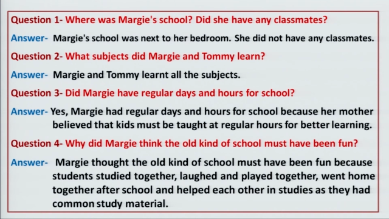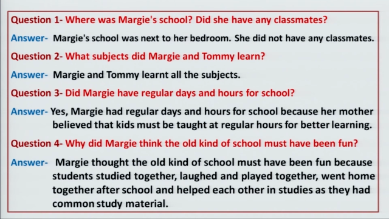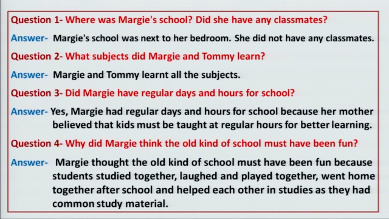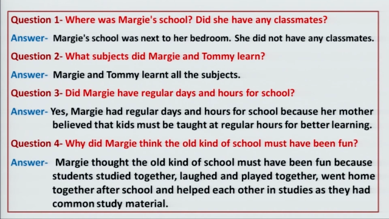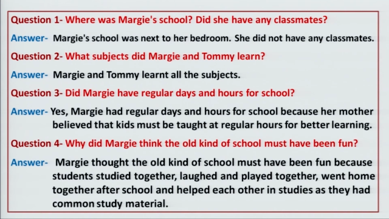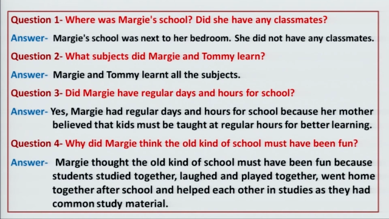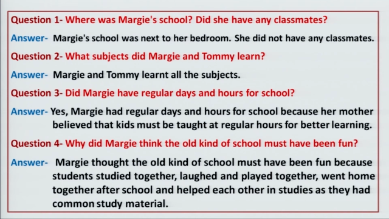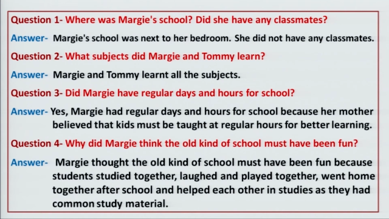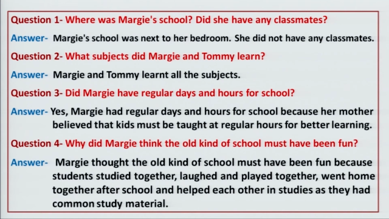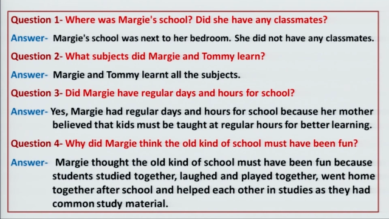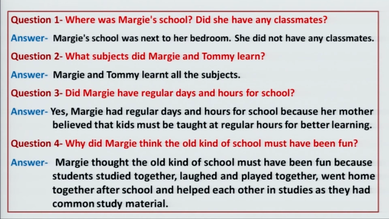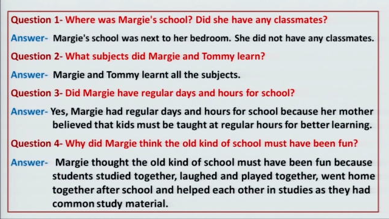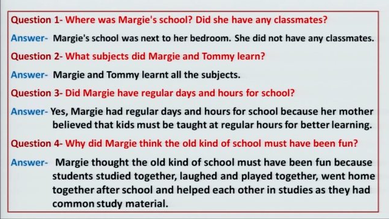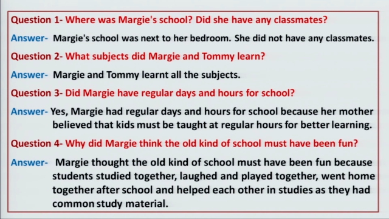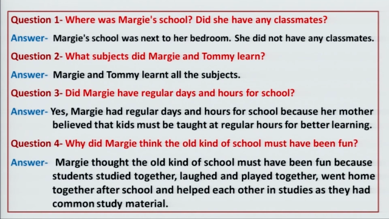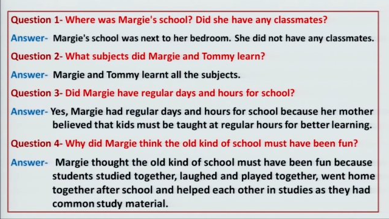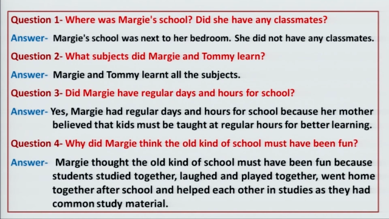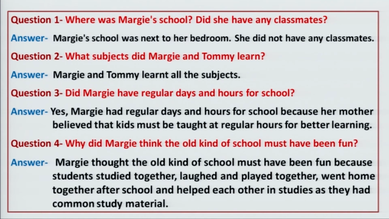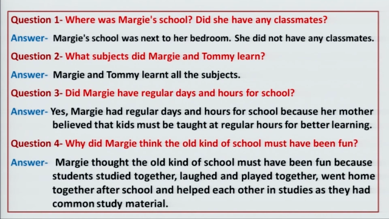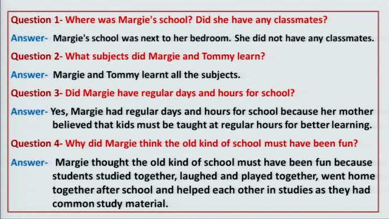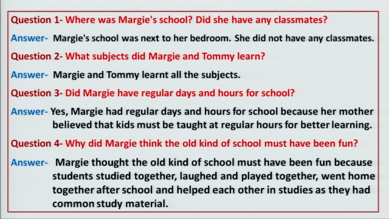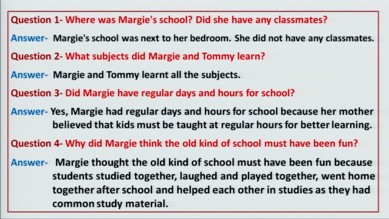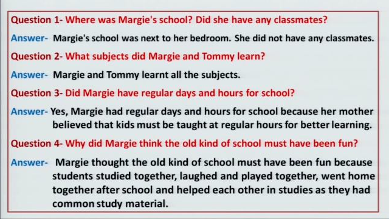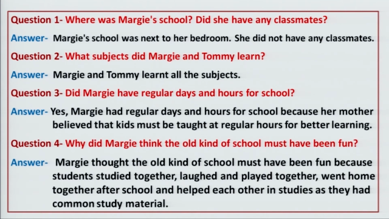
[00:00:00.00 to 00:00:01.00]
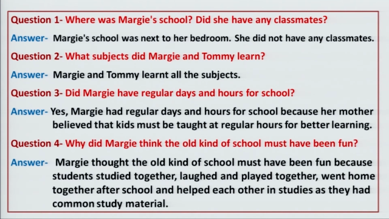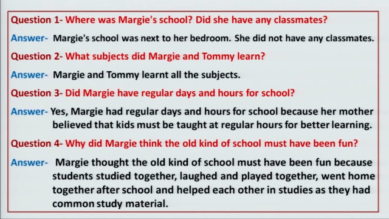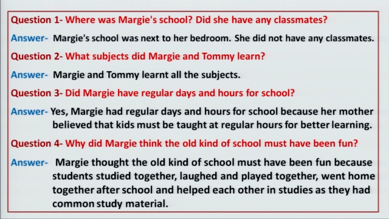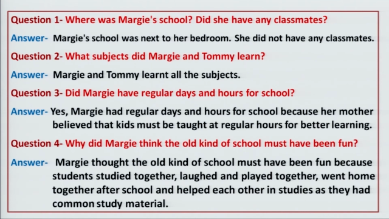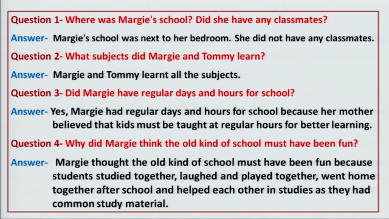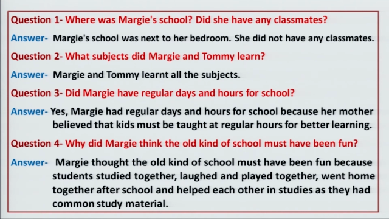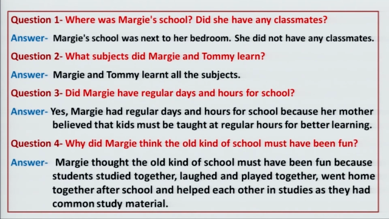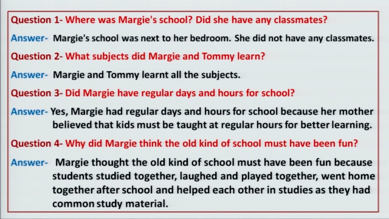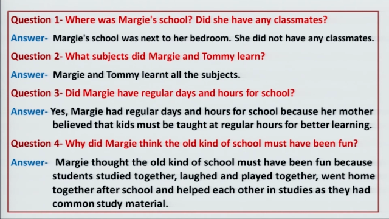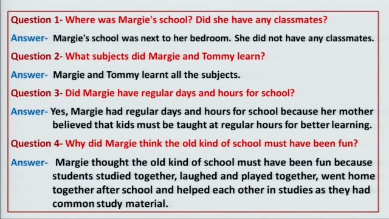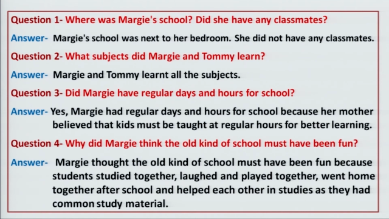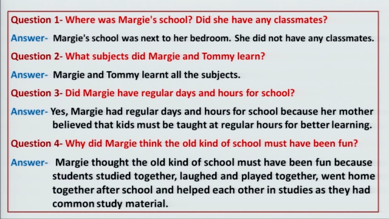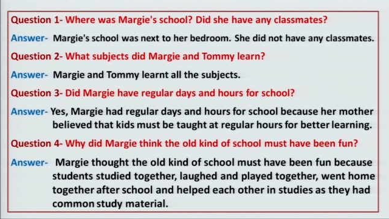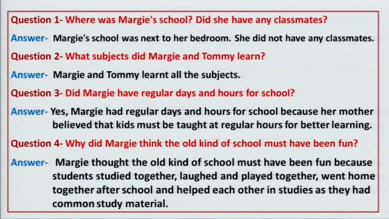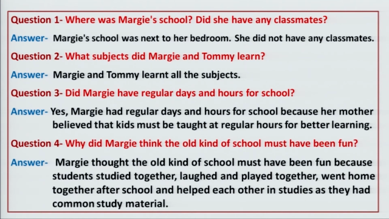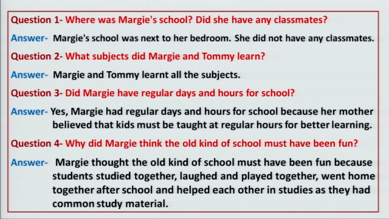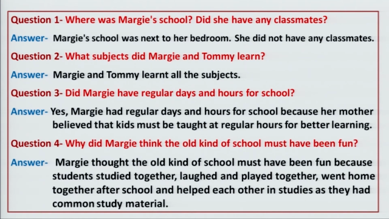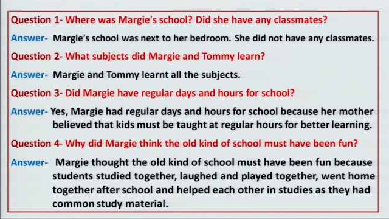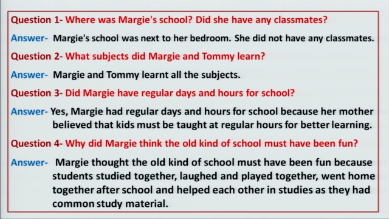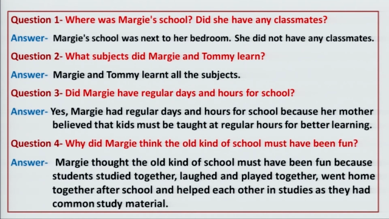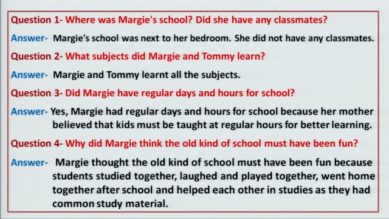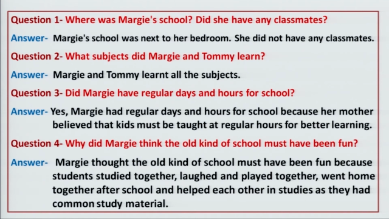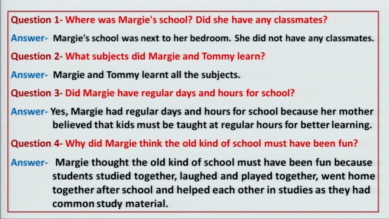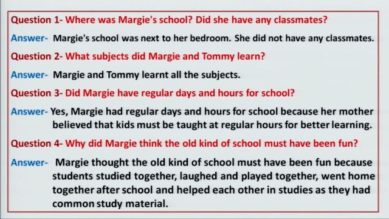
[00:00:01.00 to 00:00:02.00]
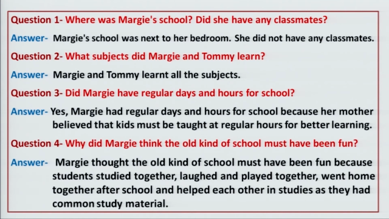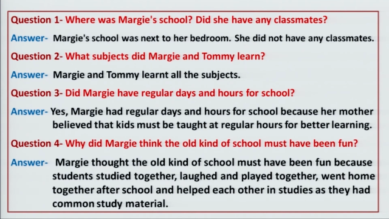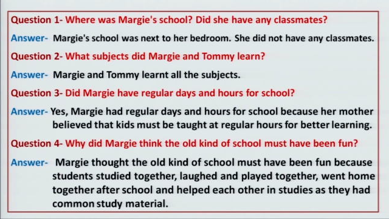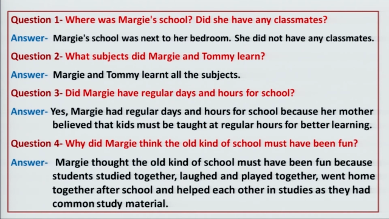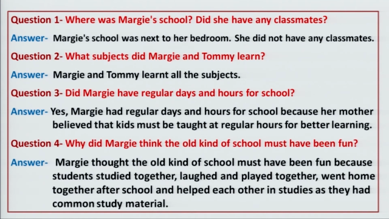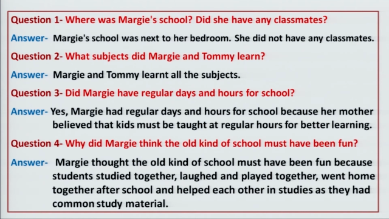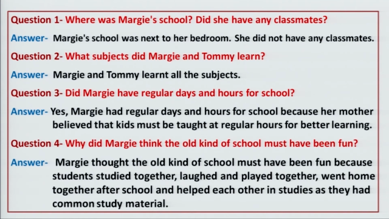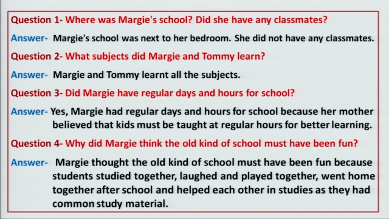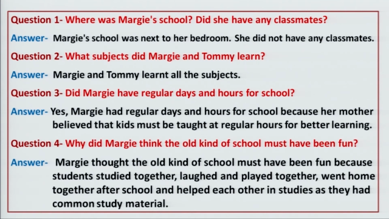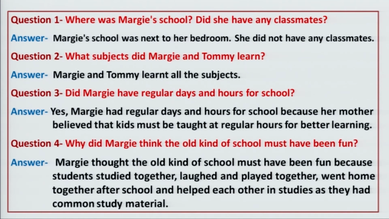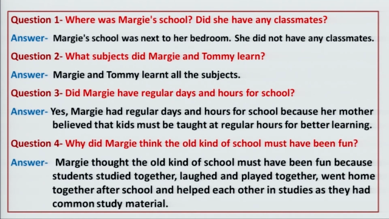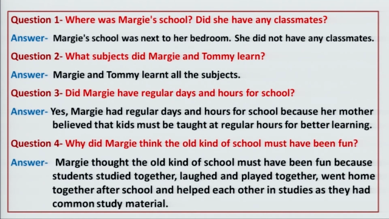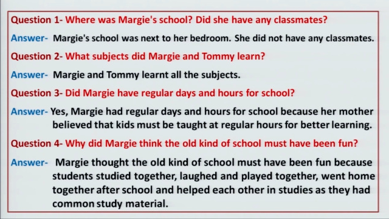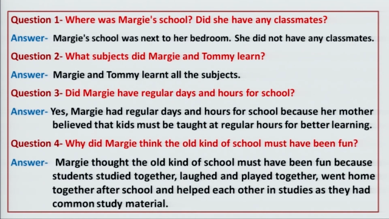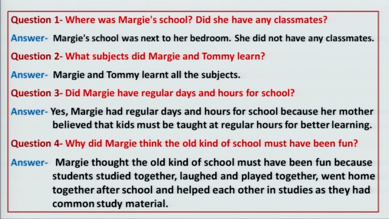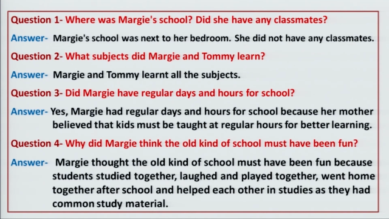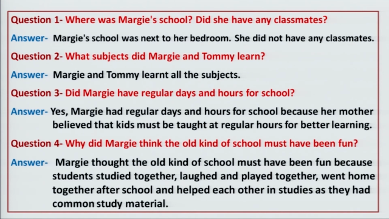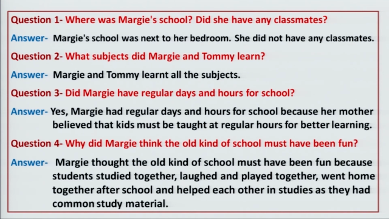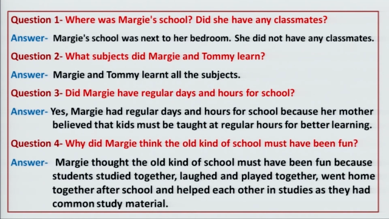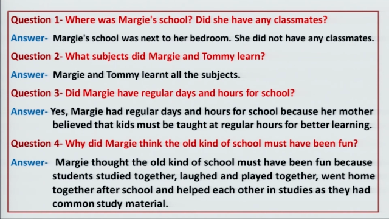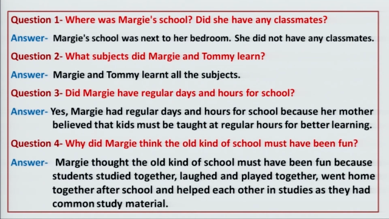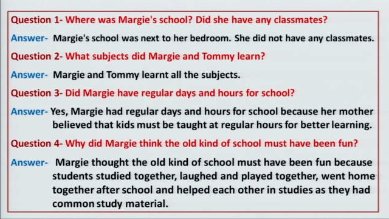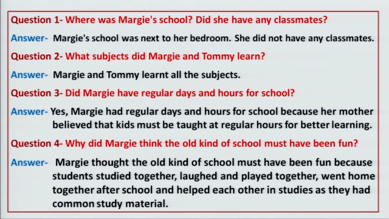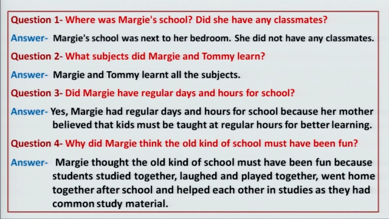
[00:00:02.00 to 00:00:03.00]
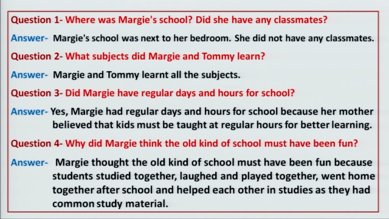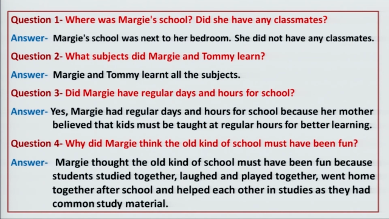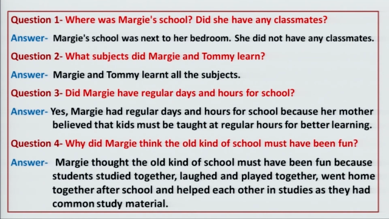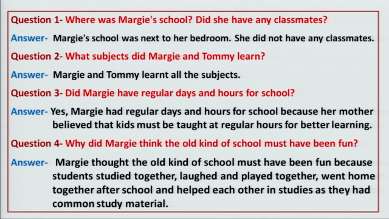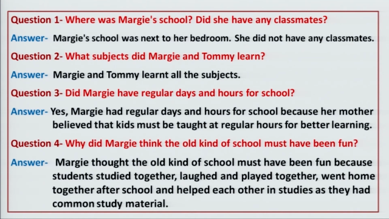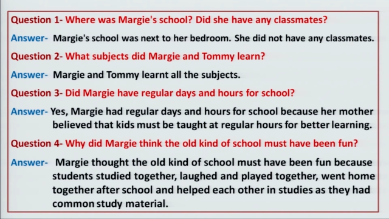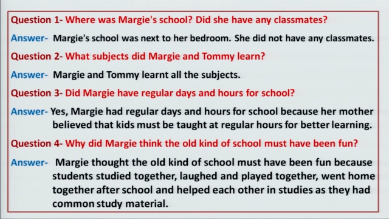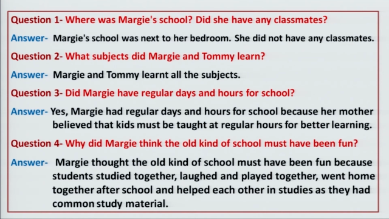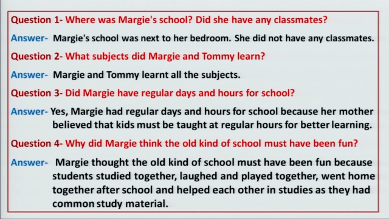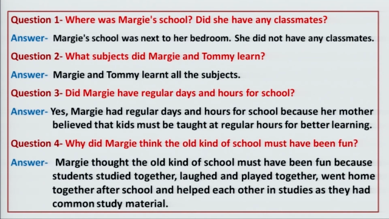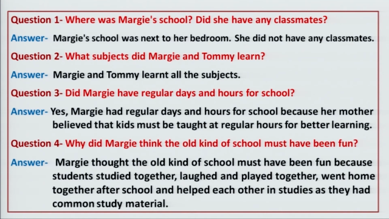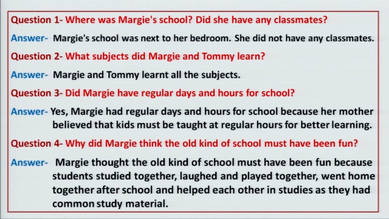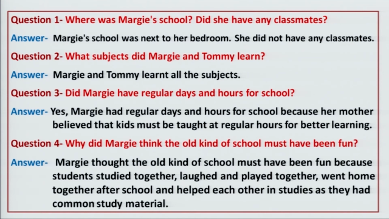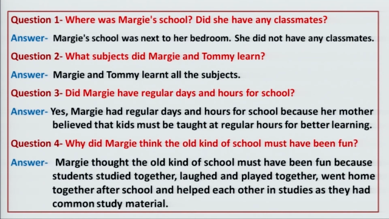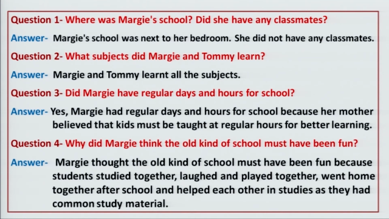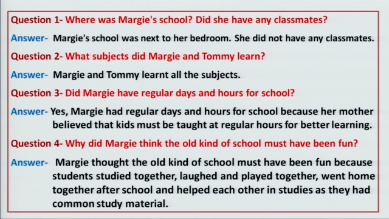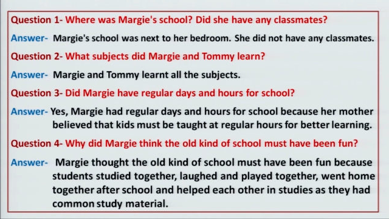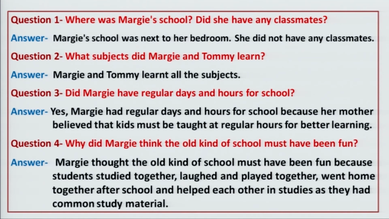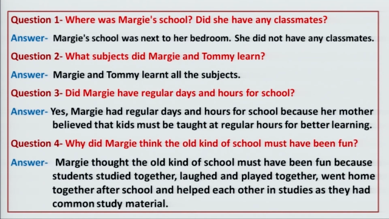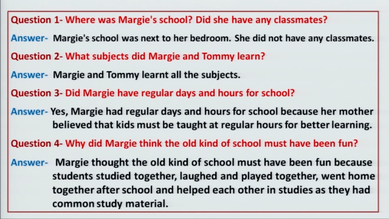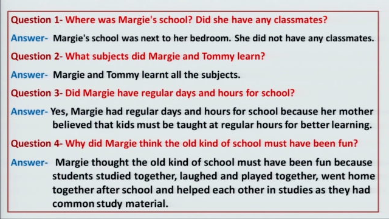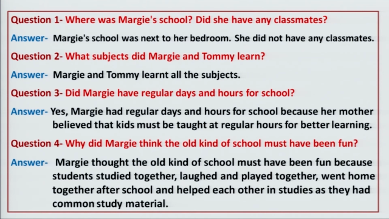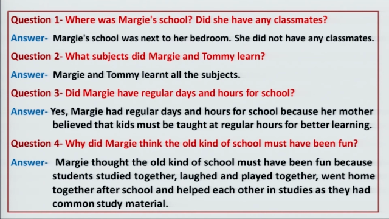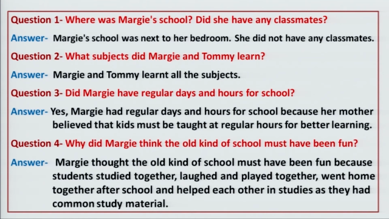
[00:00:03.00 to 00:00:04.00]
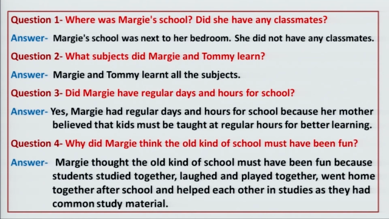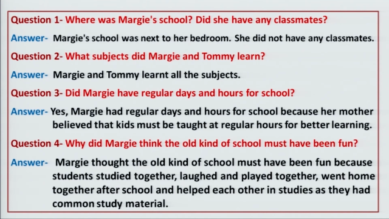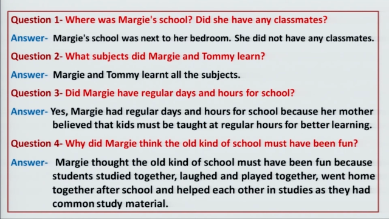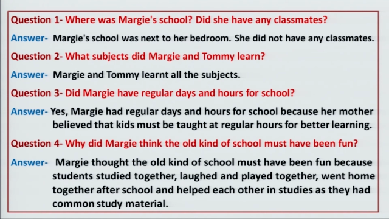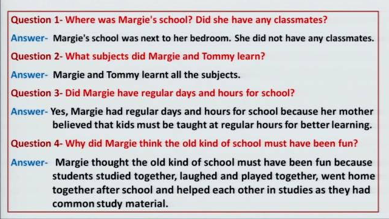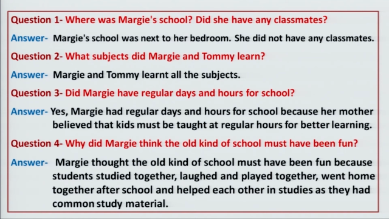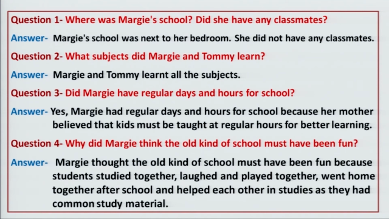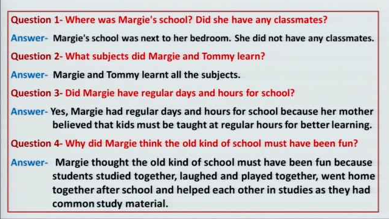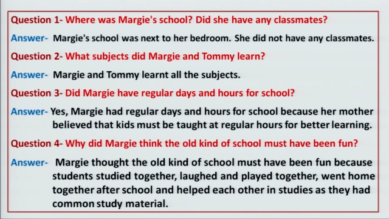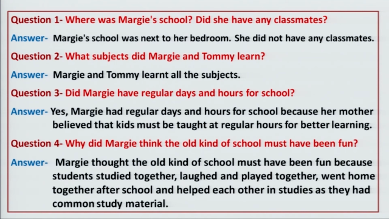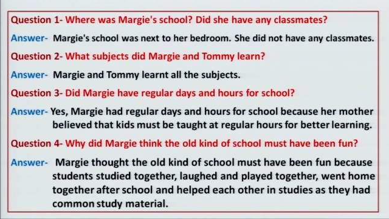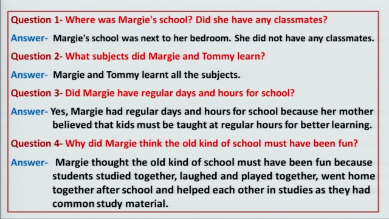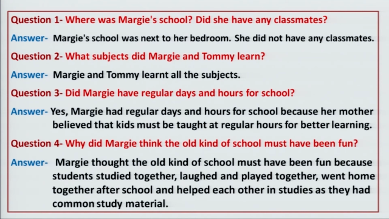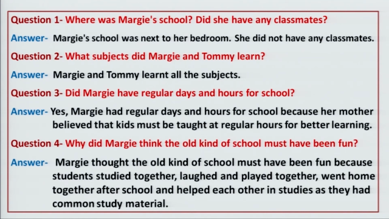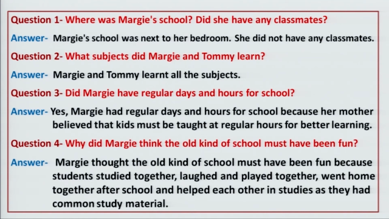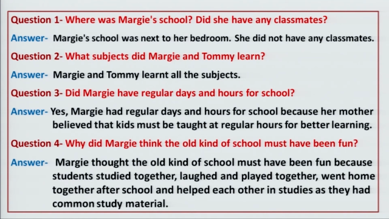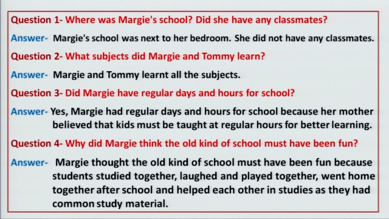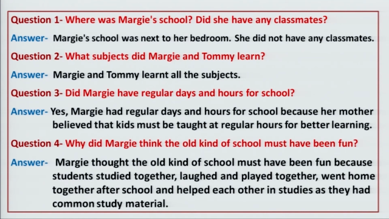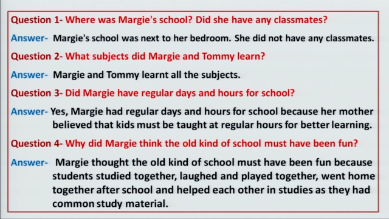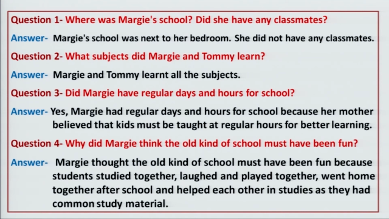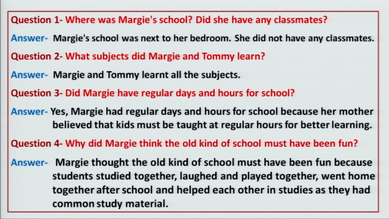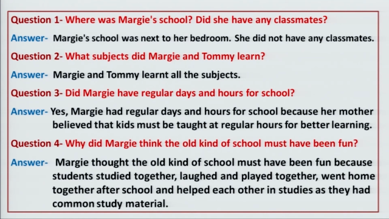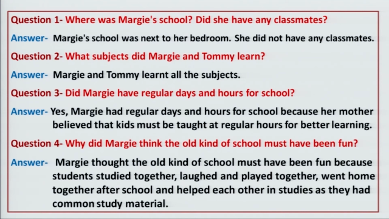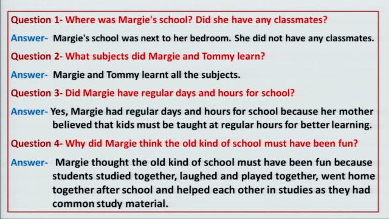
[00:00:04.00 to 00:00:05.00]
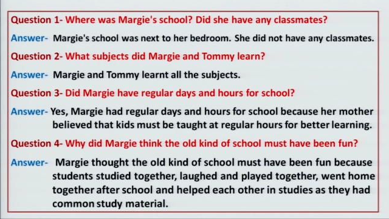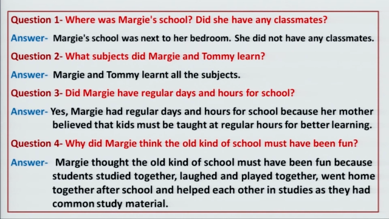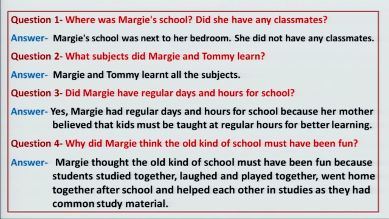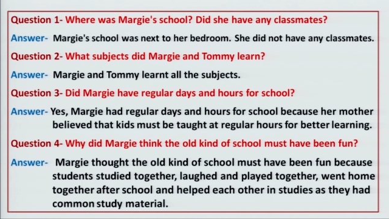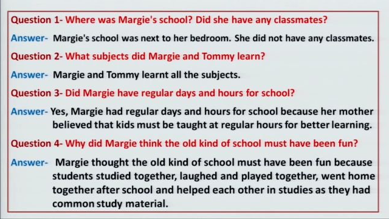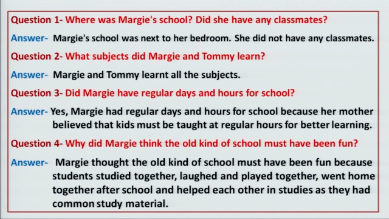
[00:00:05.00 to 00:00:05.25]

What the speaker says: [unreadable: no face in view]